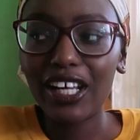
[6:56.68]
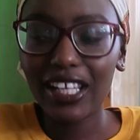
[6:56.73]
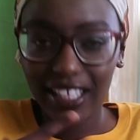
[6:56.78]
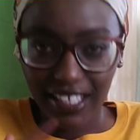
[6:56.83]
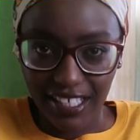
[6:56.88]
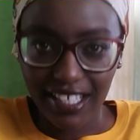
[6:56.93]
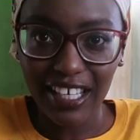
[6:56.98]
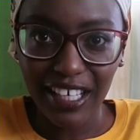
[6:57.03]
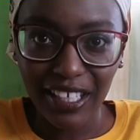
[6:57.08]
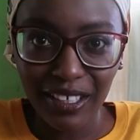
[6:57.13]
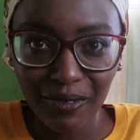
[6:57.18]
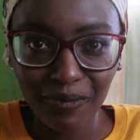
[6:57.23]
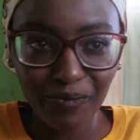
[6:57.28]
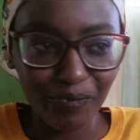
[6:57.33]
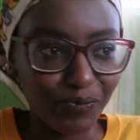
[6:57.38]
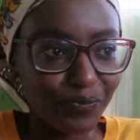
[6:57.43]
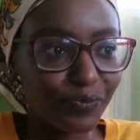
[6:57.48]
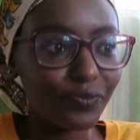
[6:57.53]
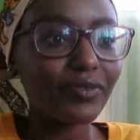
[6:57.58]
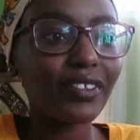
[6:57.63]
listen,
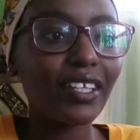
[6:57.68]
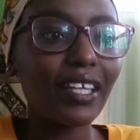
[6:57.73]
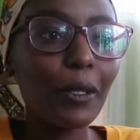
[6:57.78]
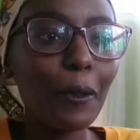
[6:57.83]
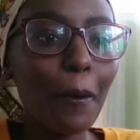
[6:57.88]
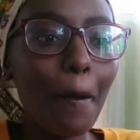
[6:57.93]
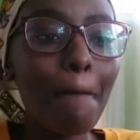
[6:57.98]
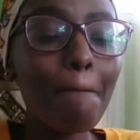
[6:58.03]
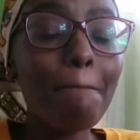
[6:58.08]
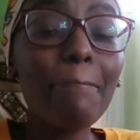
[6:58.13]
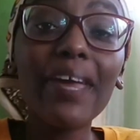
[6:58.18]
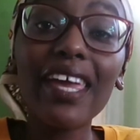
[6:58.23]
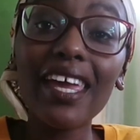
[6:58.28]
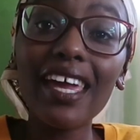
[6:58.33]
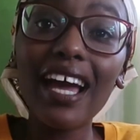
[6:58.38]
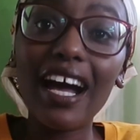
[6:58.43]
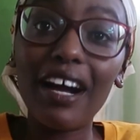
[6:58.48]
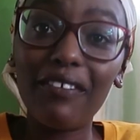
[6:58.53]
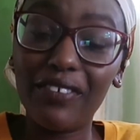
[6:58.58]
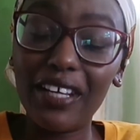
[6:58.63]

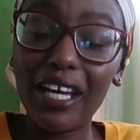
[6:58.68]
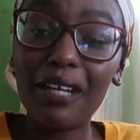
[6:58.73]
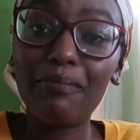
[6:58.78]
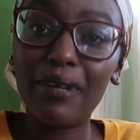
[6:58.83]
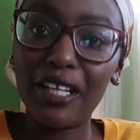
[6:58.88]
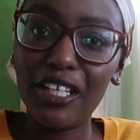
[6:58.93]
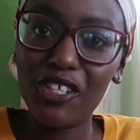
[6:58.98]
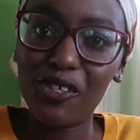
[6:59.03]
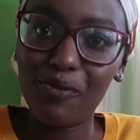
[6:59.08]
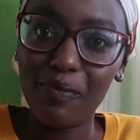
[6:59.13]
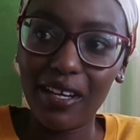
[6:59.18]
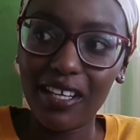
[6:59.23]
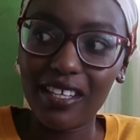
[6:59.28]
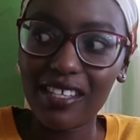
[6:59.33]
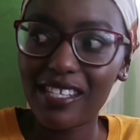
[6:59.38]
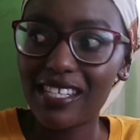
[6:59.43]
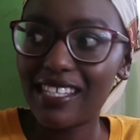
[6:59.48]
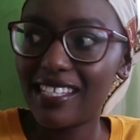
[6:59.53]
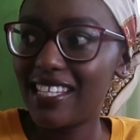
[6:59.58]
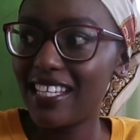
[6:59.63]
me, I've done
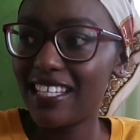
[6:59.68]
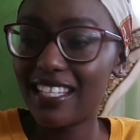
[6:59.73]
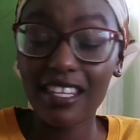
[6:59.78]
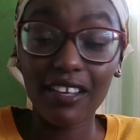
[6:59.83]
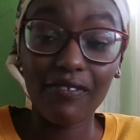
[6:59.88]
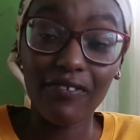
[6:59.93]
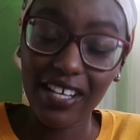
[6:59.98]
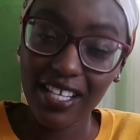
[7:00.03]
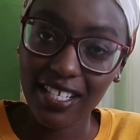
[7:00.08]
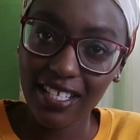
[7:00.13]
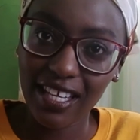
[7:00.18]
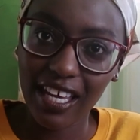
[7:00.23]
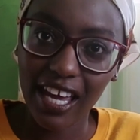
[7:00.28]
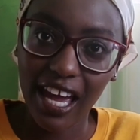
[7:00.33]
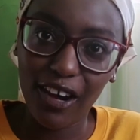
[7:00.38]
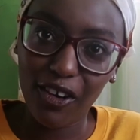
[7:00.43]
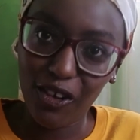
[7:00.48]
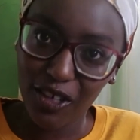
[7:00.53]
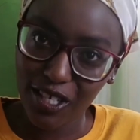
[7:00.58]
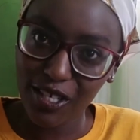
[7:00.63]
punishments since the first day
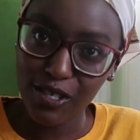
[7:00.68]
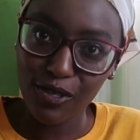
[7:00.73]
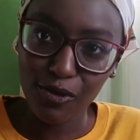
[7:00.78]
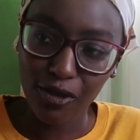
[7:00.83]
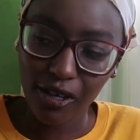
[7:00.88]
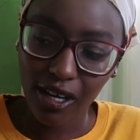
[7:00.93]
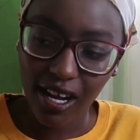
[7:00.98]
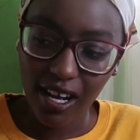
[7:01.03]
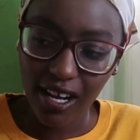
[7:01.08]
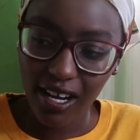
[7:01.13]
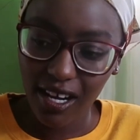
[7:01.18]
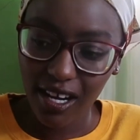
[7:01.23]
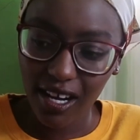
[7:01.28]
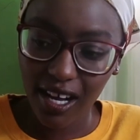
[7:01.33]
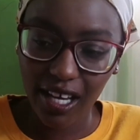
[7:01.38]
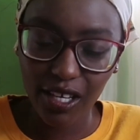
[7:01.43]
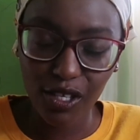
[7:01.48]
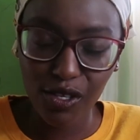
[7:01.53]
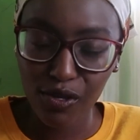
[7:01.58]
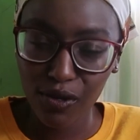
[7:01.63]
I got into
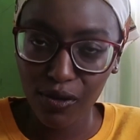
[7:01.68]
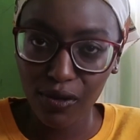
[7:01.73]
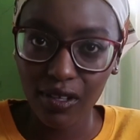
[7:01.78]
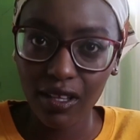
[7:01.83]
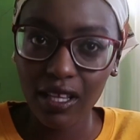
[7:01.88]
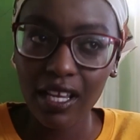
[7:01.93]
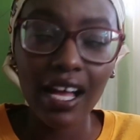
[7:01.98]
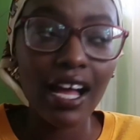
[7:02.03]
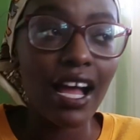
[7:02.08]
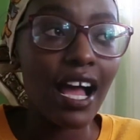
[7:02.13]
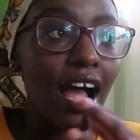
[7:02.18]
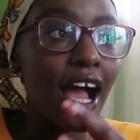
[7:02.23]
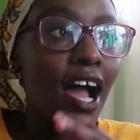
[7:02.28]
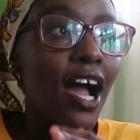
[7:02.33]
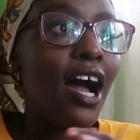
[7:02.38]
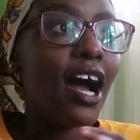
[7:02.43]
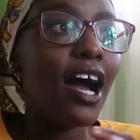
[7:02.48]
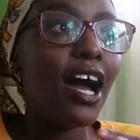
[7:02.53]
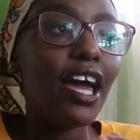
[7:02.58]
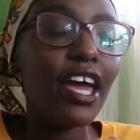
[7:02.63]
high school.
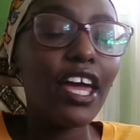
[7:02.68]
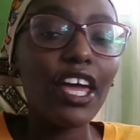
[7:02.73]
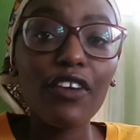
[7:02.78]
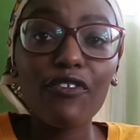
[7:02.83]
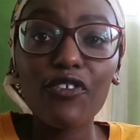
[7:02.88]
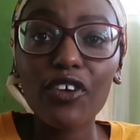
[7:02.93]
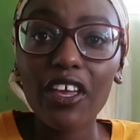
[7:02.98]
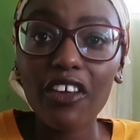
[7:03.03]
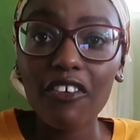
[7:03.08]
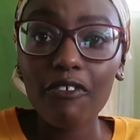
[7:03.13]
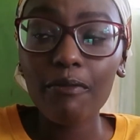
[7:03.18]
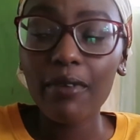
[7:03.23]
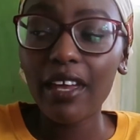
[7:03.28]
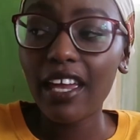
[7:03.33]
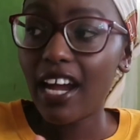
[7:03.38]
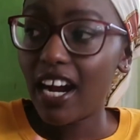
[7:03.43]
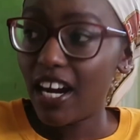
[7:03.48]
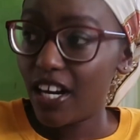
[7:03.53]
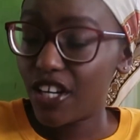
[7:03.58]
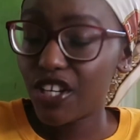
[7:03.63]
If you give
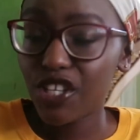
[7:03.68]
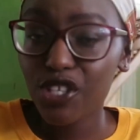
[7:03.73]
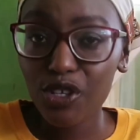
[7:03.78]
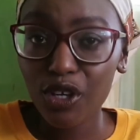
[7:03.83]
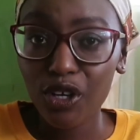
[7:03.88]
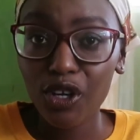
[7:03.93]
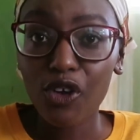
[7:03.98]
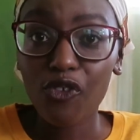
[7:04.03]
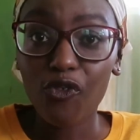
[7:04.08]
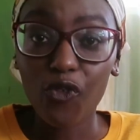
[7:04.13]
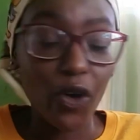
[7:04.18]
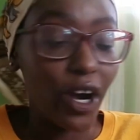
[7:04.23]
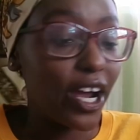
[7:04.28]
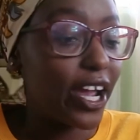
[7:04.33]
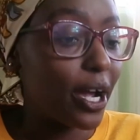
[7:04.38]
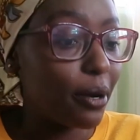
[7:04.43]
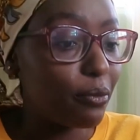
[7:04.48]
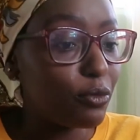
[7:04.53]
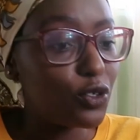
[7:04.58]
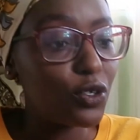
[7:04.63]
me a reason of
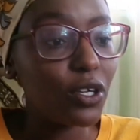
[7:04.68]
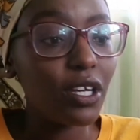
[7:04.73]
why I'm